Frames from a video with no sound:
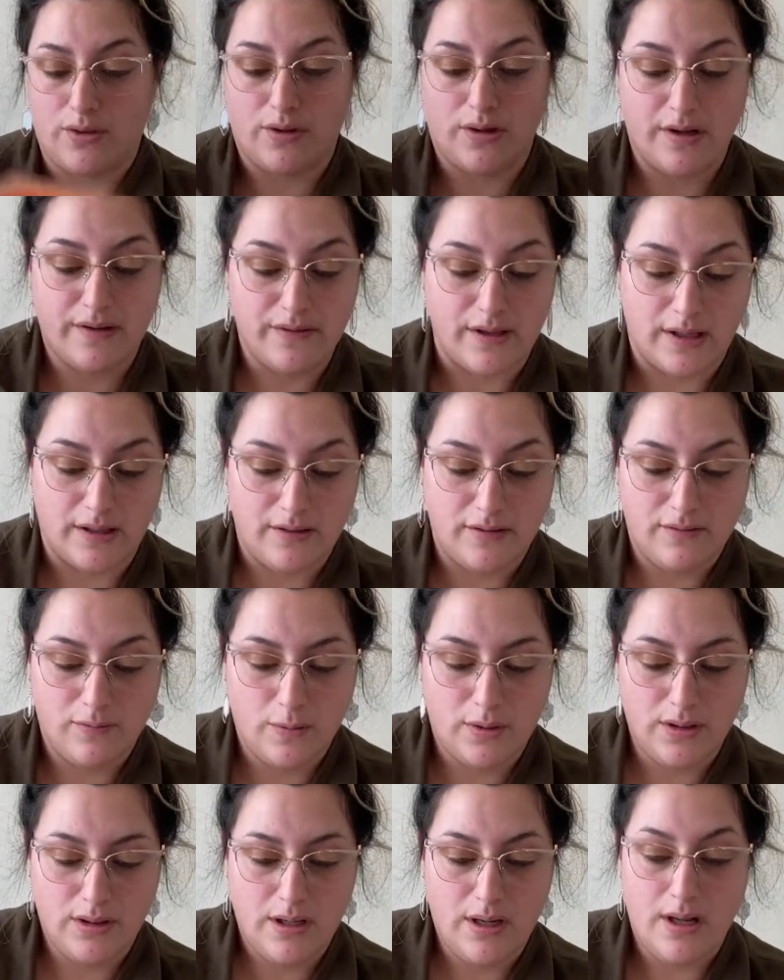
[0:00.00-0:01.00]
Do you guys like this
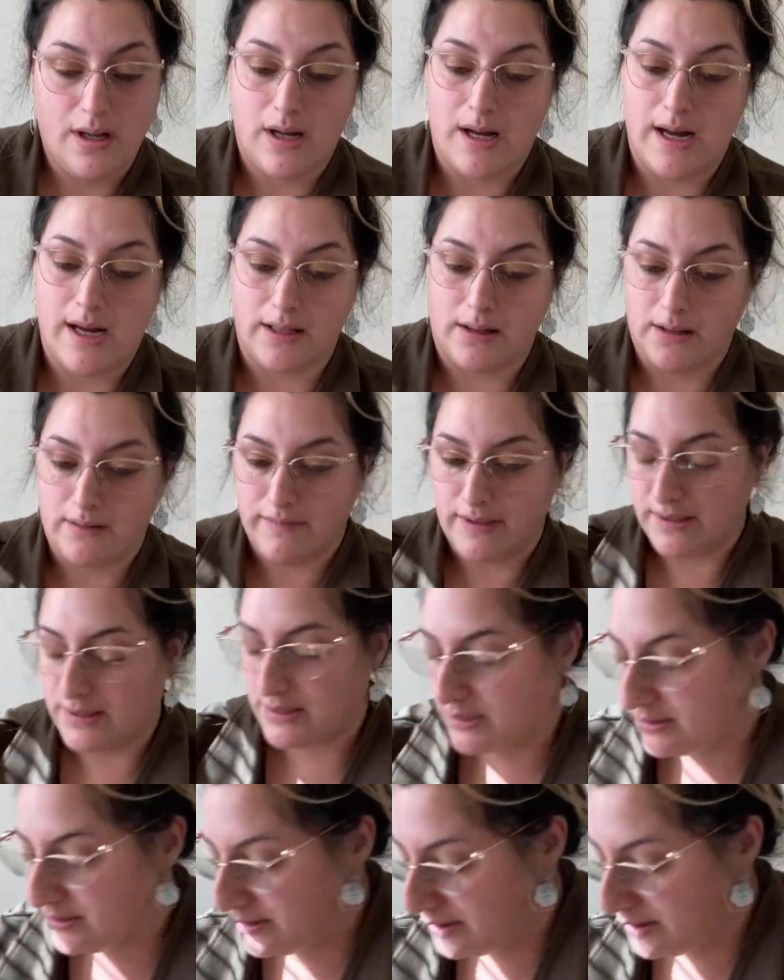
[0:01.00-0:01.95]
one? I love it.